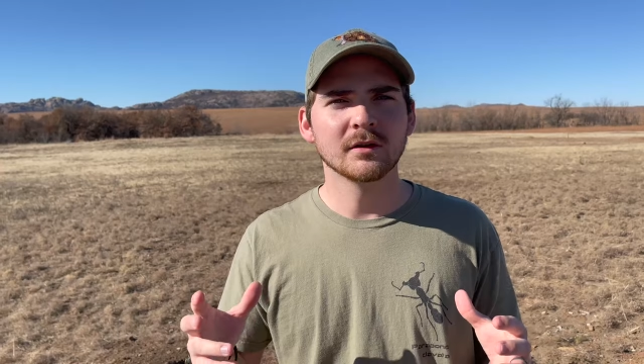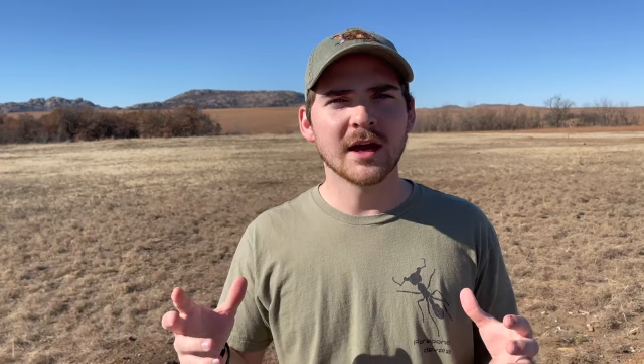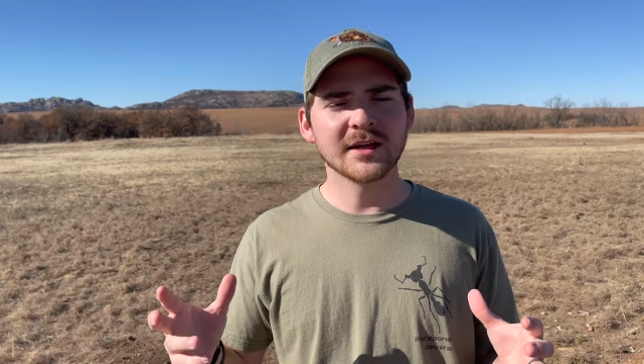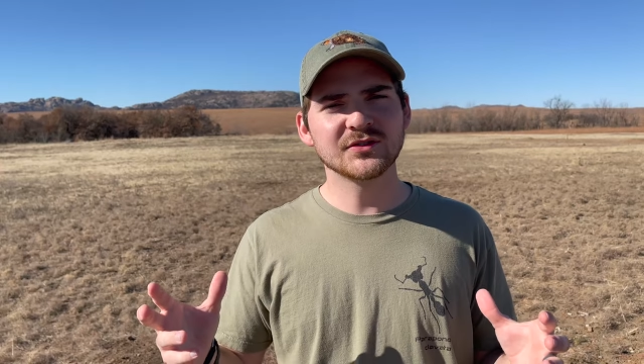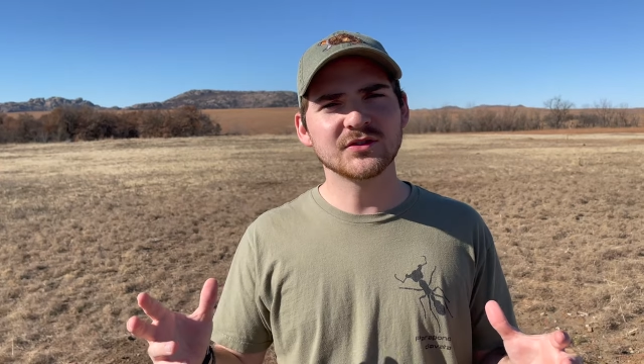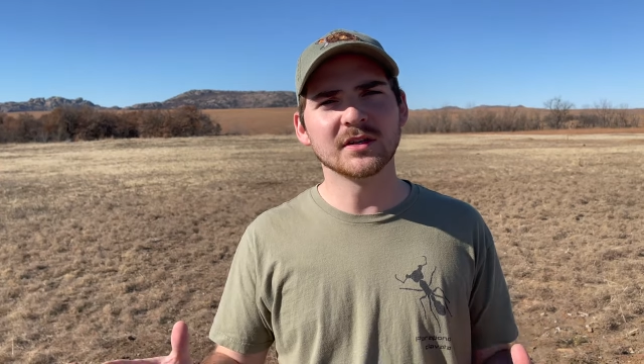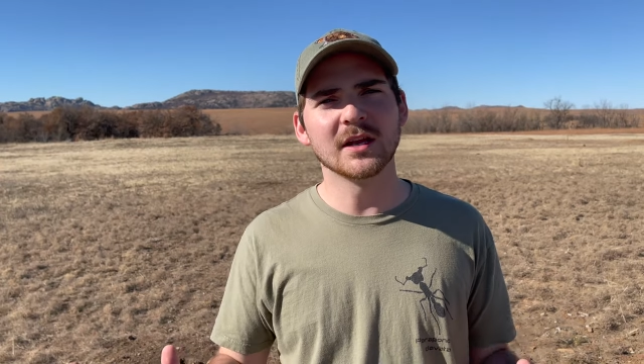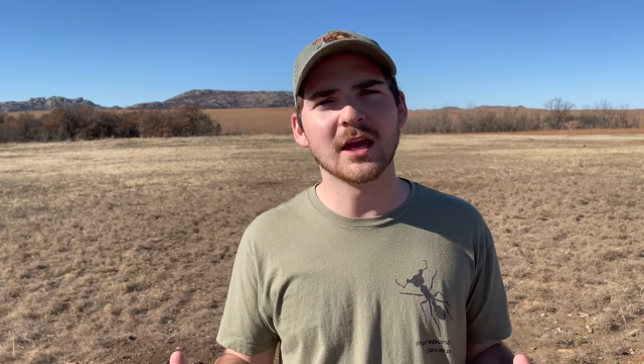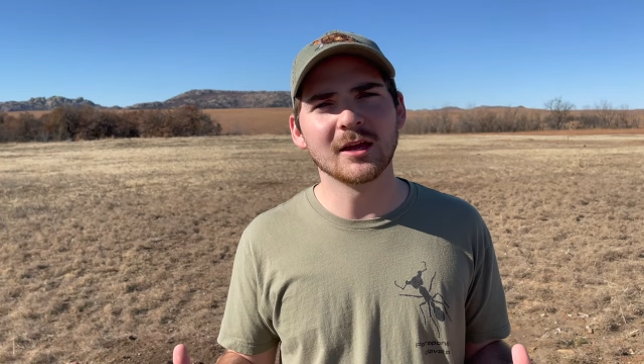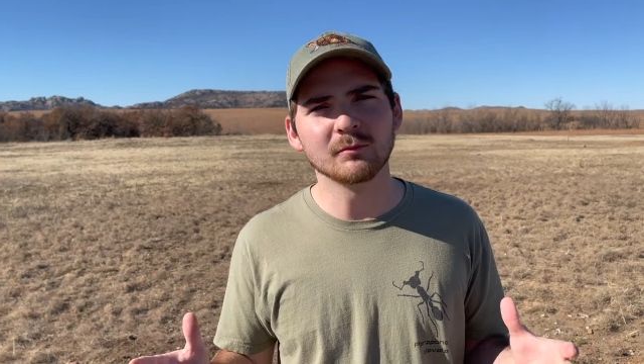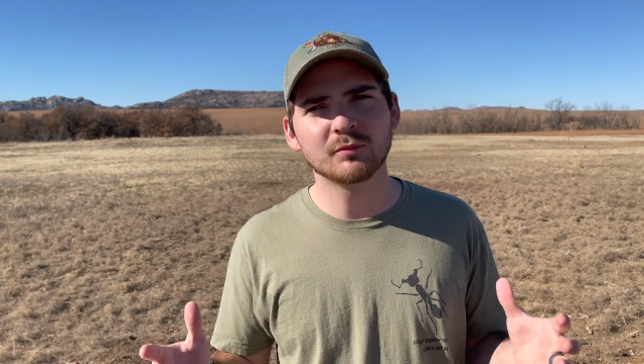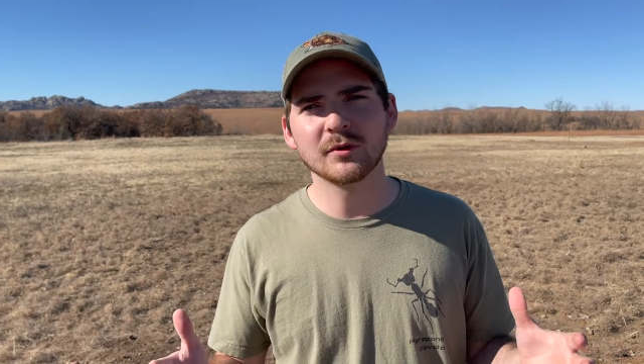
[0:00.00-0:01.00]
Hence the
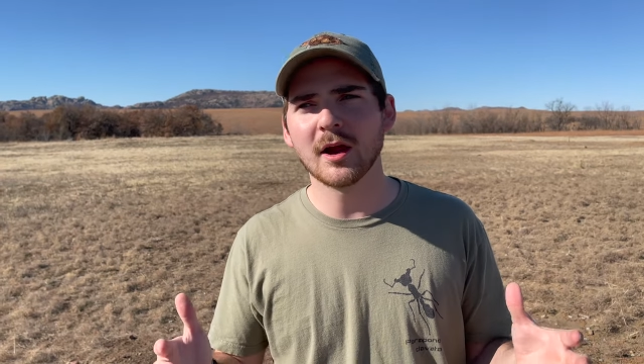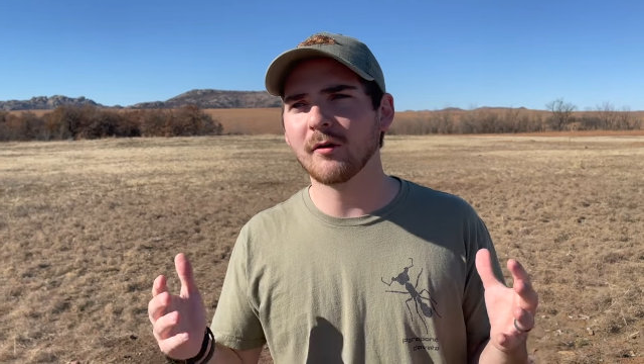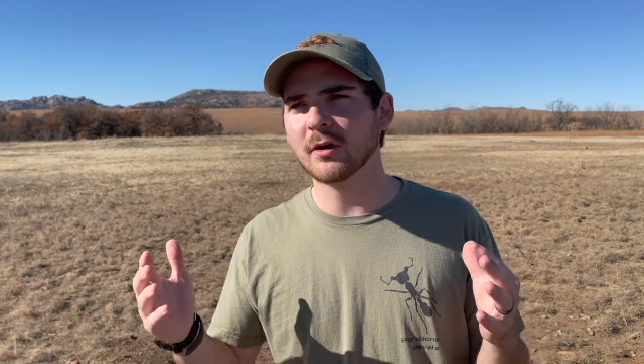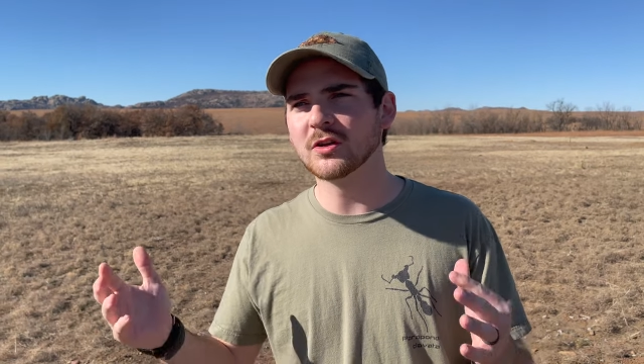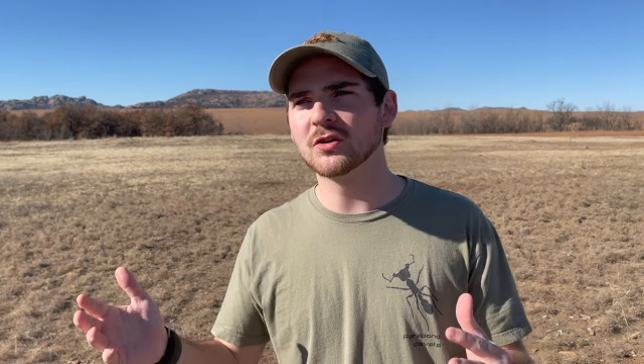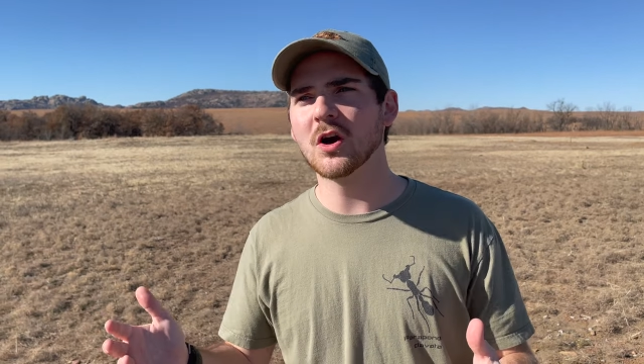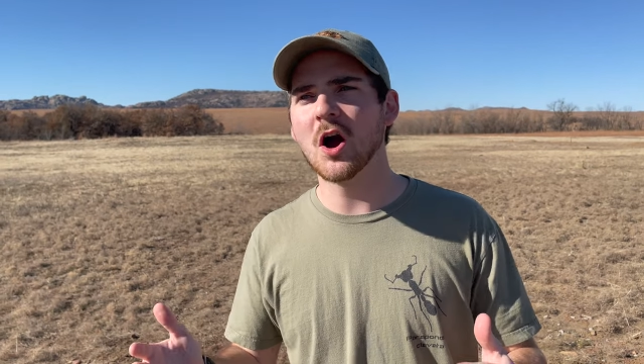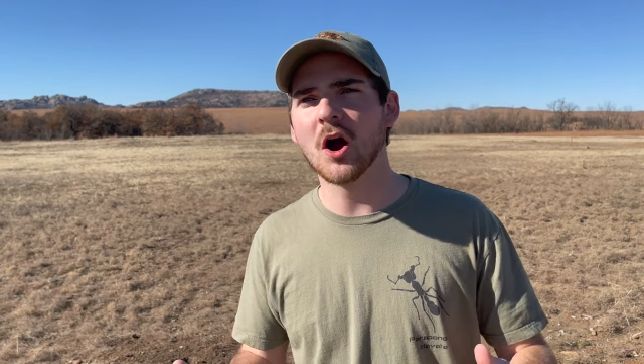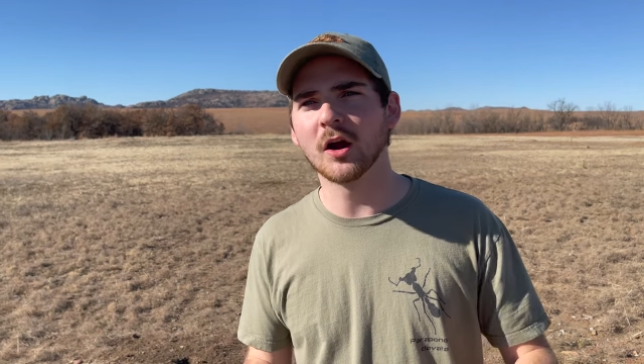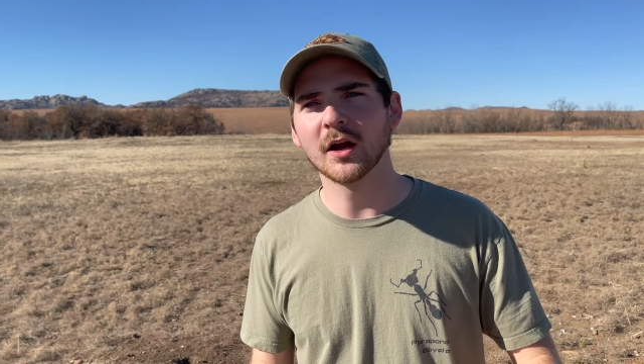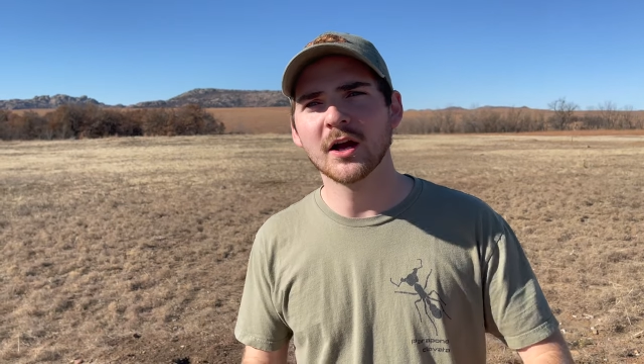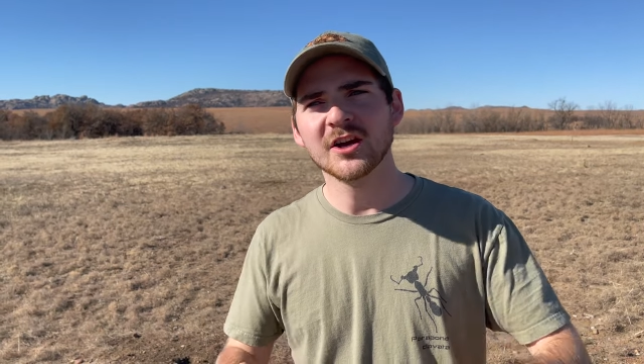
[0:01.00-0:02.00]
name prairie dog,